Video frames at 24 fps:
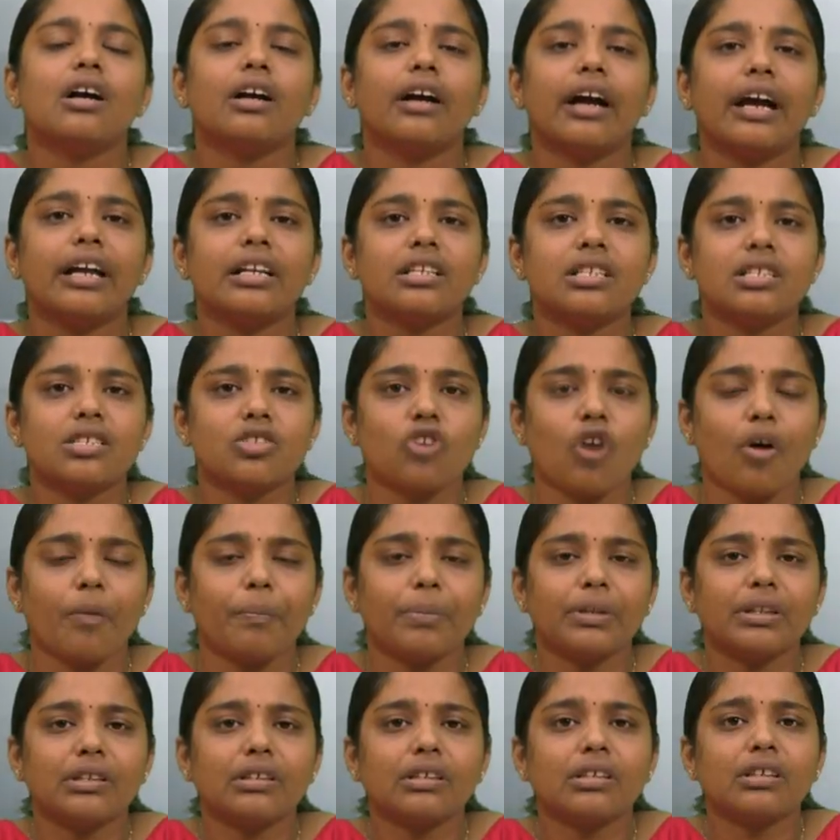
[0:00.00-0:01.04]
it
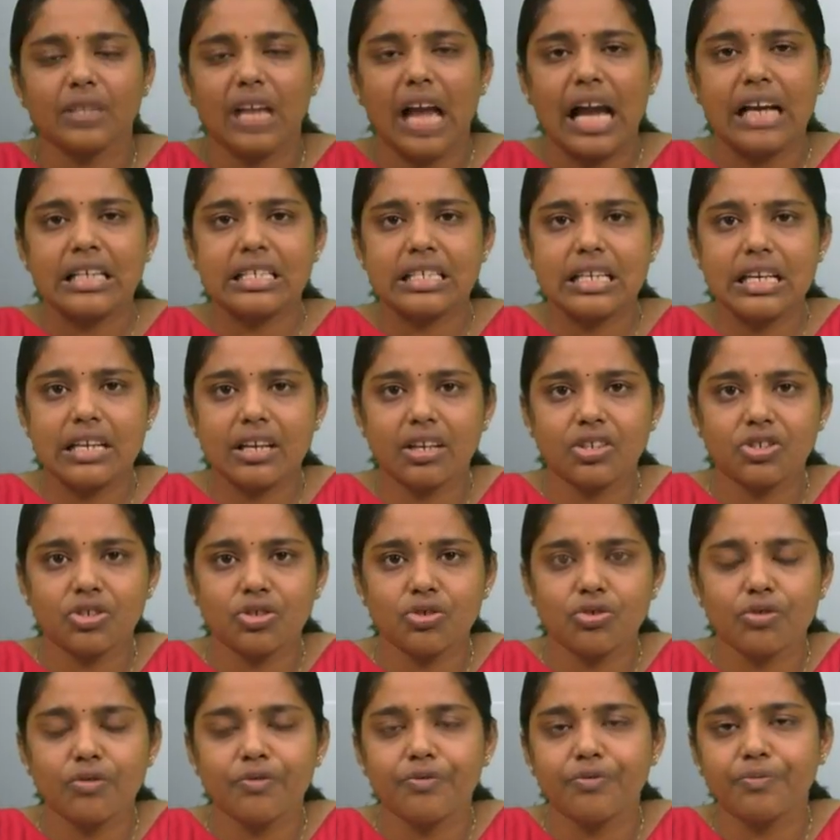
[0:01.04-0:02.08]
stopped the
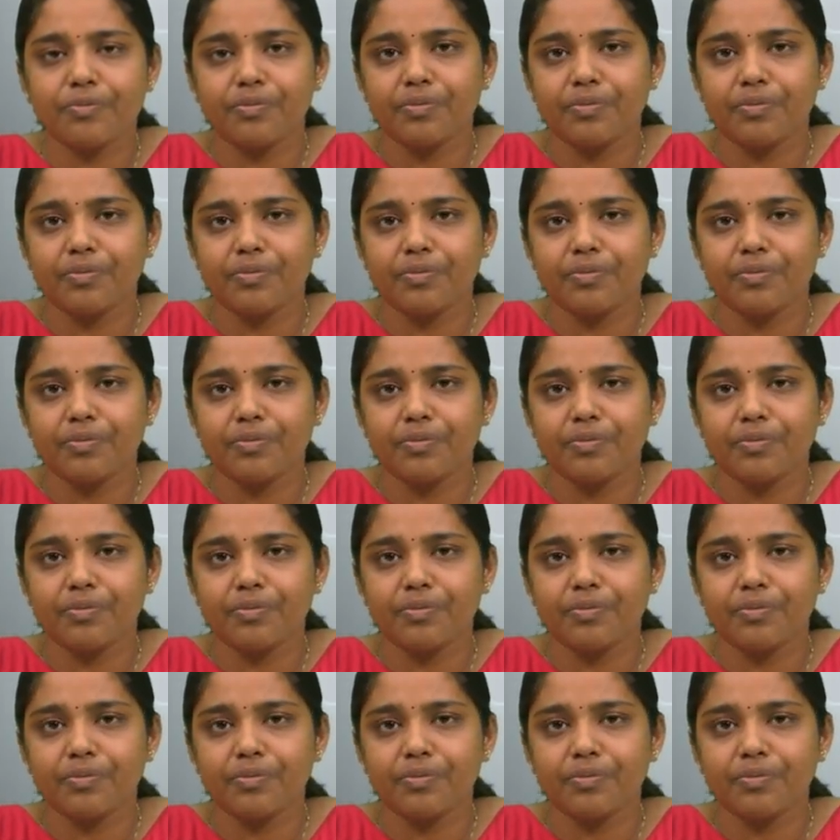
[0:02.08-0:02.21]
acceleration of